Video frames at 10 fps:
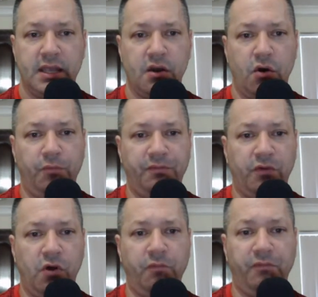Yeah,
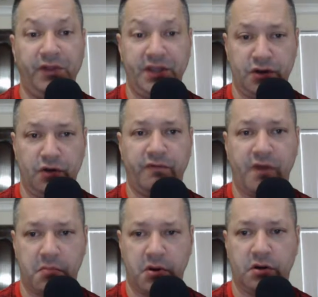hopefully
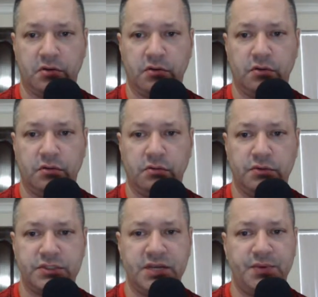November.
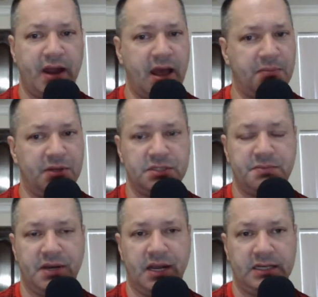We'll see what happens,
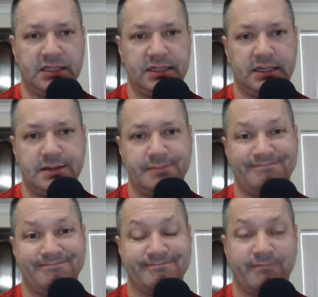but
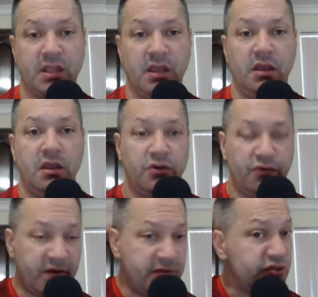
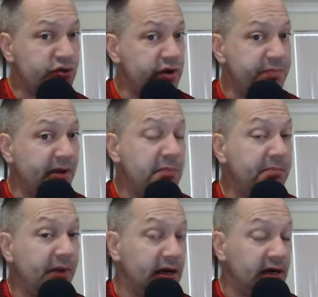November's creeping
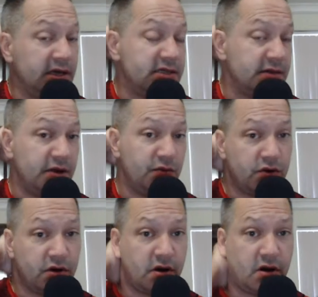up on us. I mean,
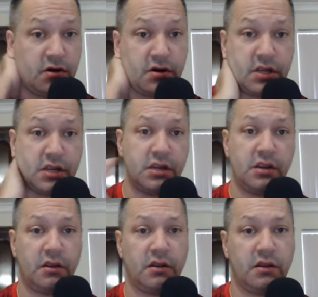we're
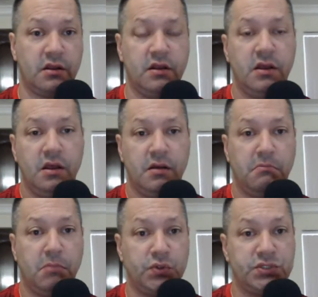already
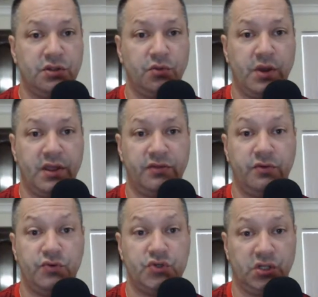most of the way
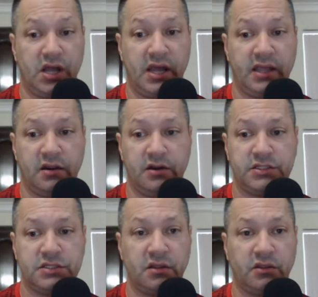through July here.
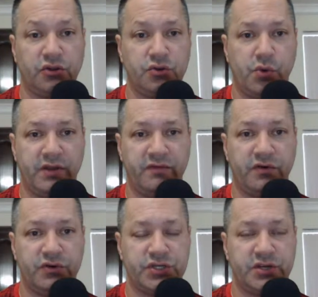It's the
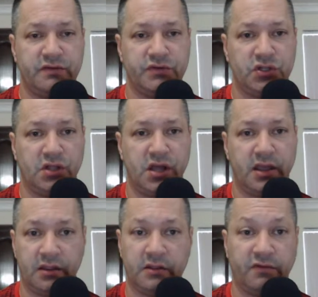21st here of
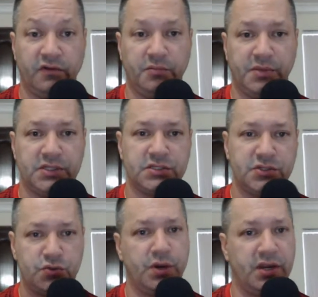July in the
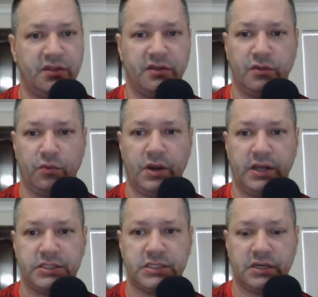Philippines, 20th in the
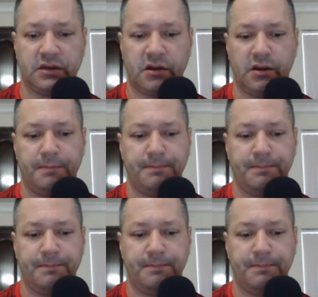West, and